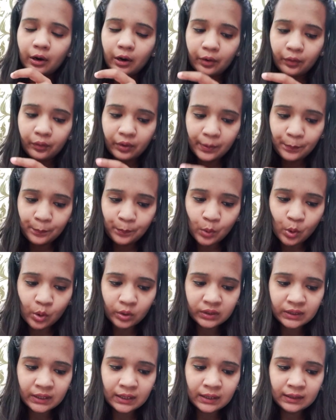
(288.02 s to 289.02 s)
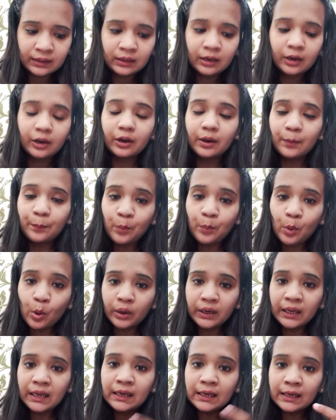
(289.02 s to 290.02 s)
reporting
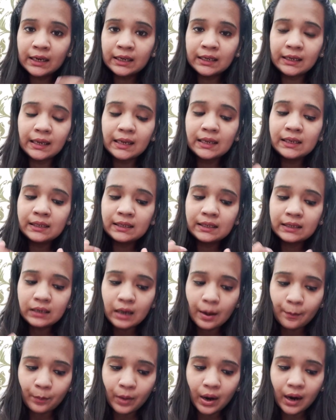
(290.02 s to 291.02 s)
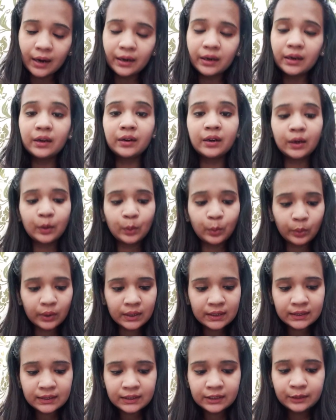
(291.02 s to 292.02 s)
contains command and
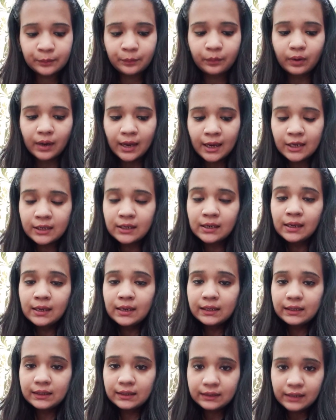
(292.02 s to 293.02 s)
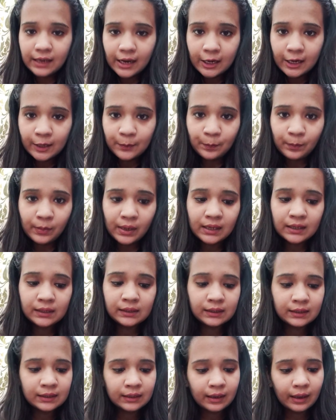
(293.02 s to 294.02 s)
request, right?
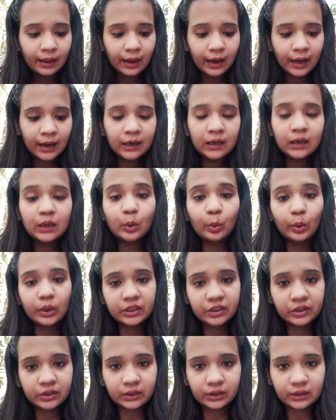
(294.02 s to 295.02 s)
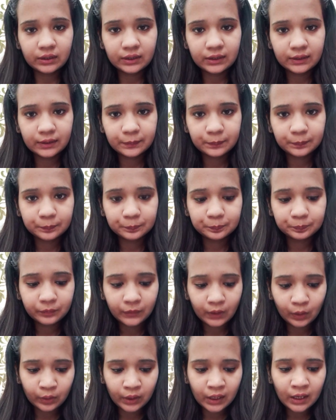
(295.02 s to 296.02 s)
Statement and questions.
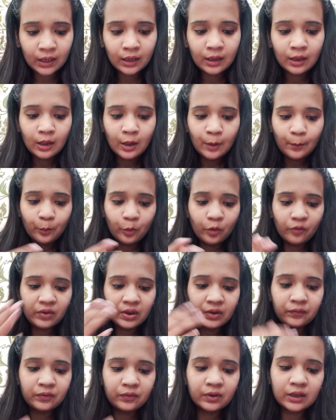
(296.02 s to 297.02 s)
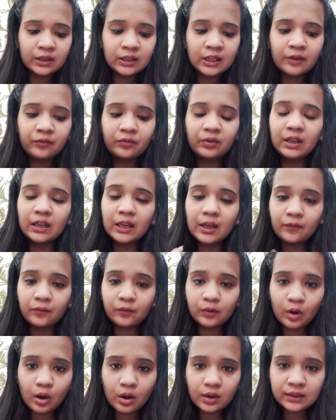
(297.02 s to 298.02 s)
Okay, moving further, we have
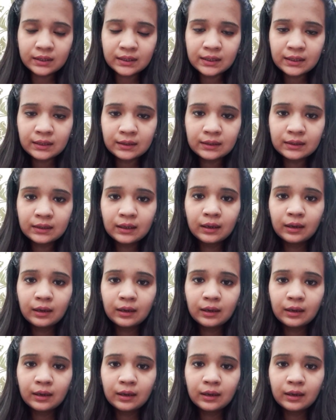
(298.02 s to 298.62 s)
clauses.